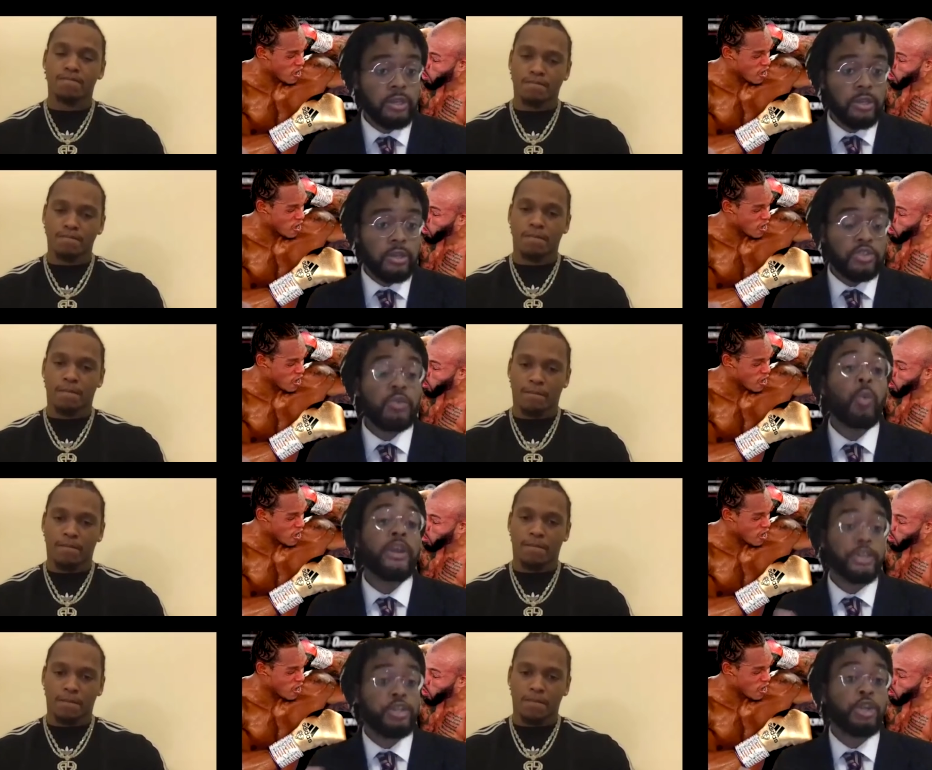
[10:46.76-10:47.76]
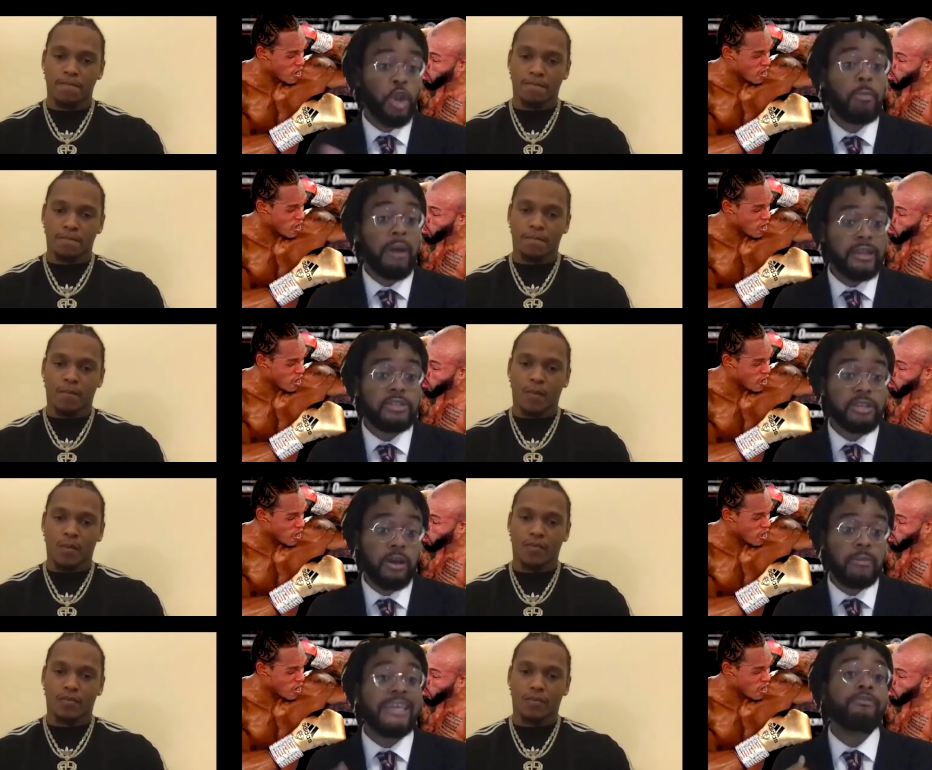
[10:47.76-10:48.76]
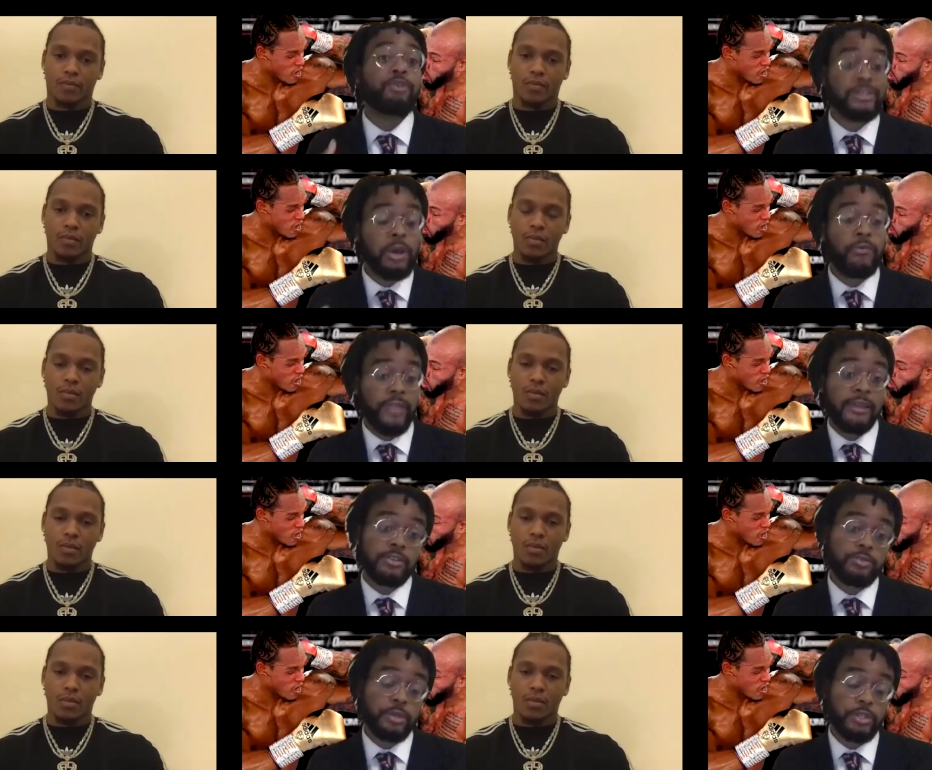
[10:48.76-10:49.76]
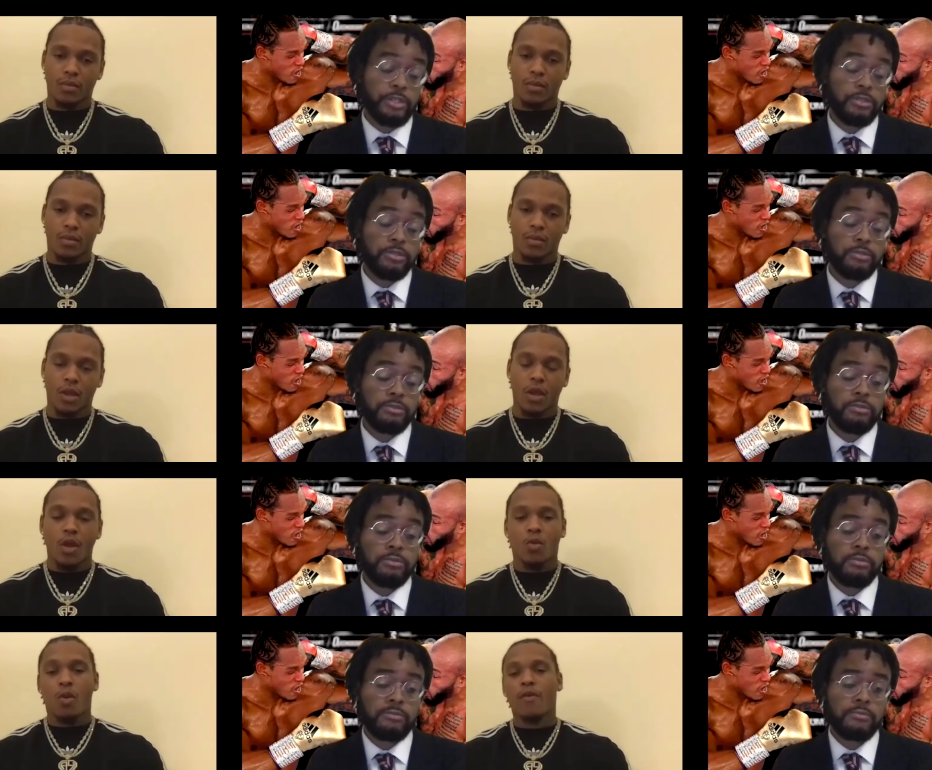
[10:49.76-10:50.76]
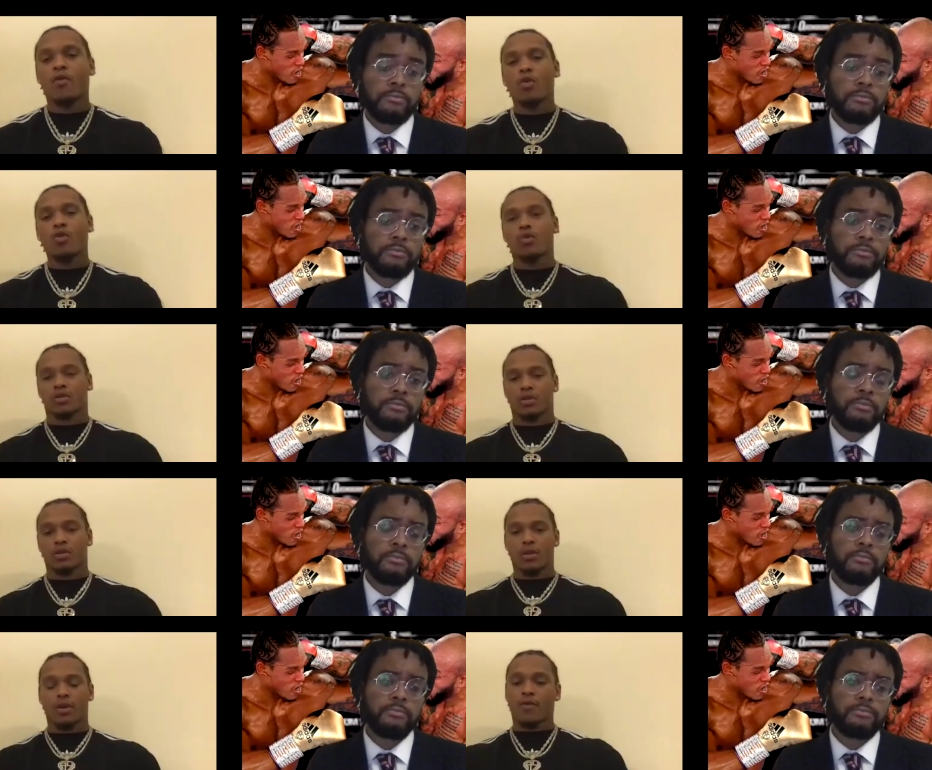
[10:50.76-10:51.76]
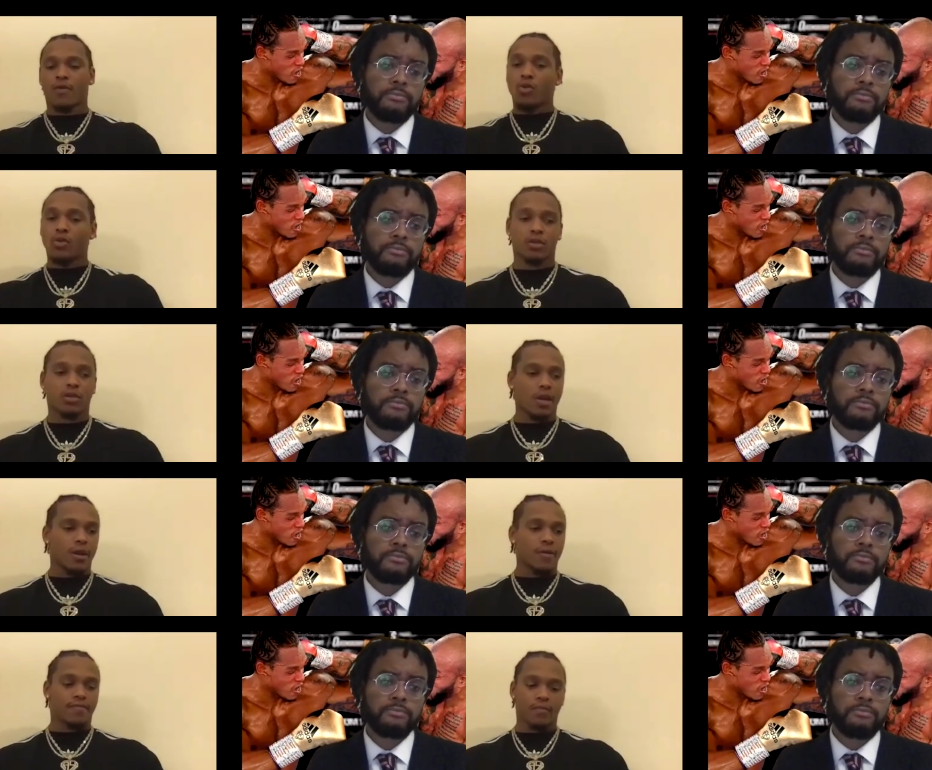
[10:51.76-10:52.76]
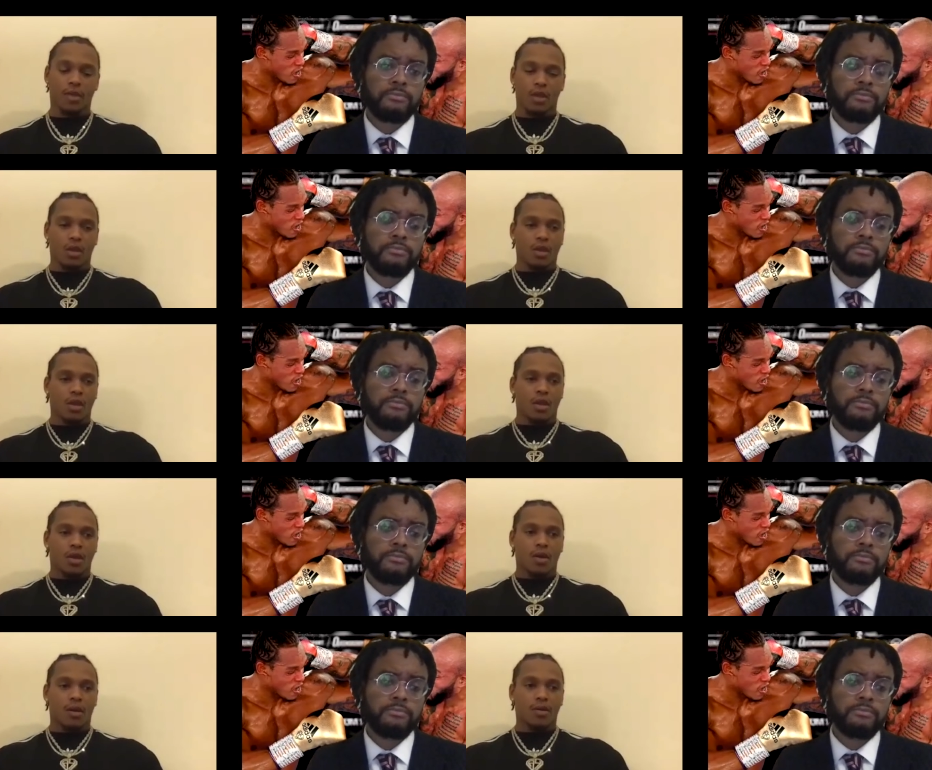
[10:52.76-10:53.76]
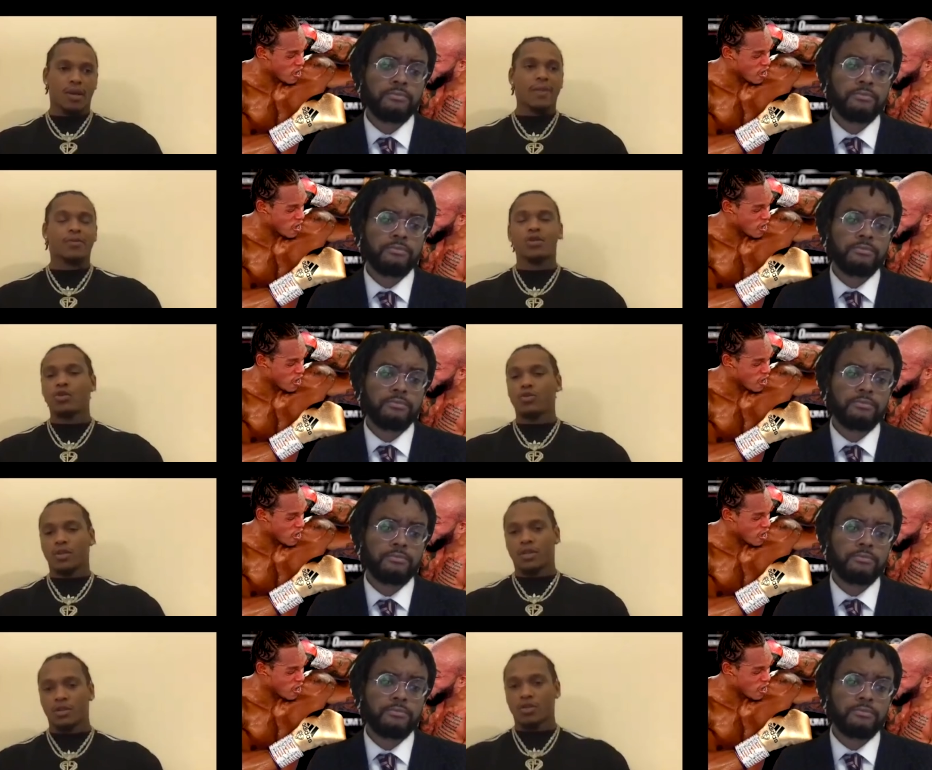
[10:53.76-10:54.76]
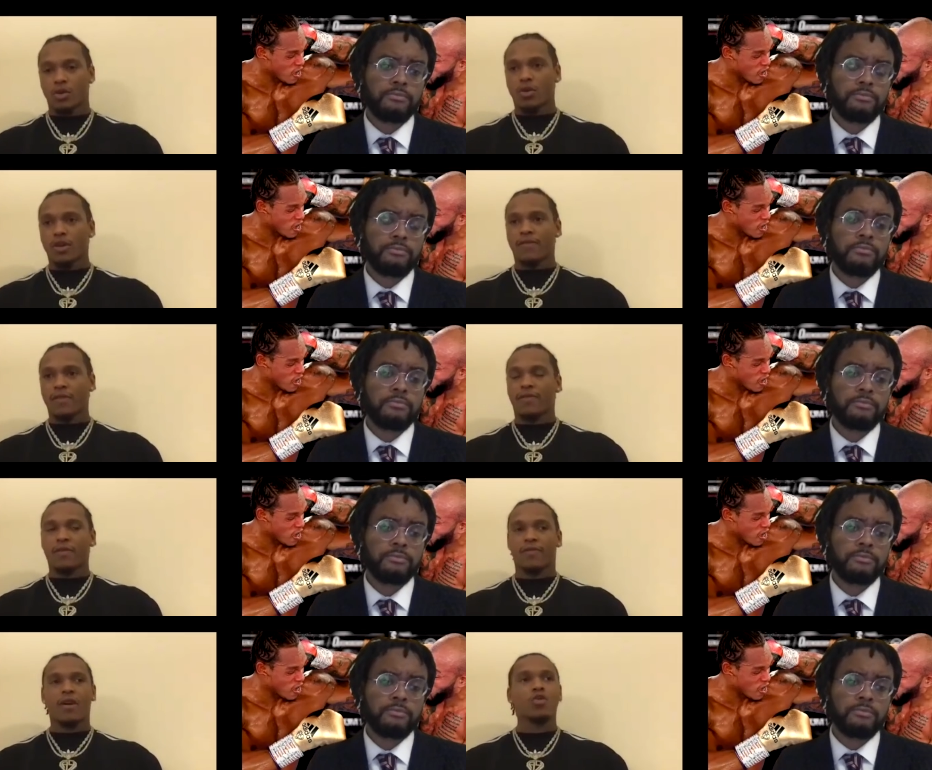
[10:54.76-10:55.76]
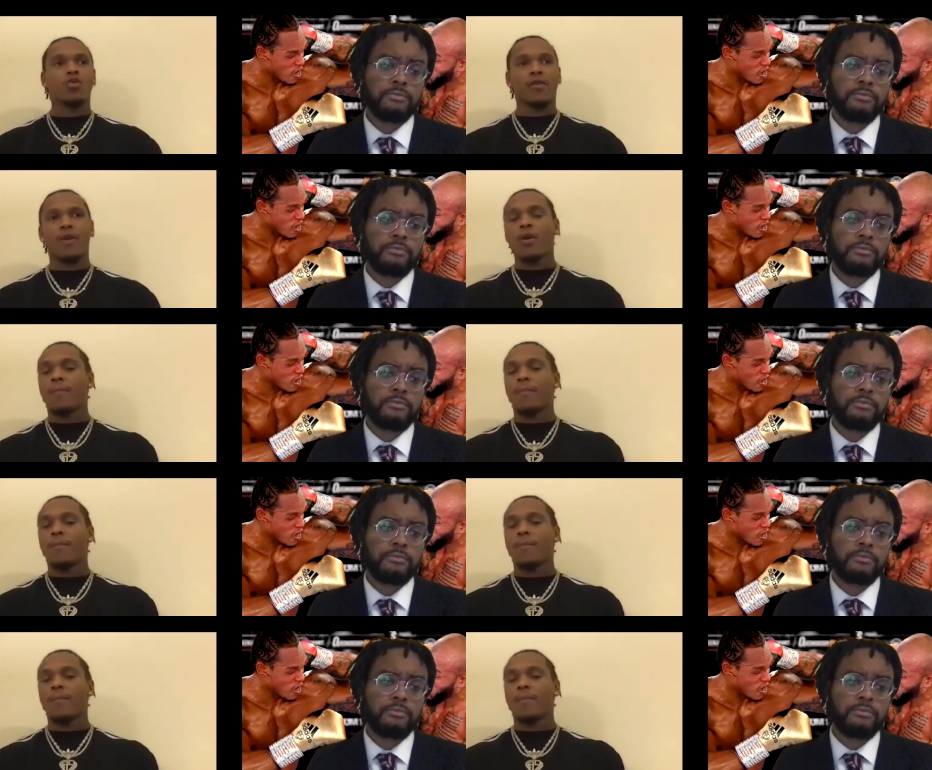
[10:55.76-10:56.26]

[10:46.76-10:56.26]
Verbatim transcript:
Speaker 1: do you wish you could go back in time and give yourself that instruction?
Speaker 2: Well, of course, of course. Um, absolutely. You know, if if if I look if I went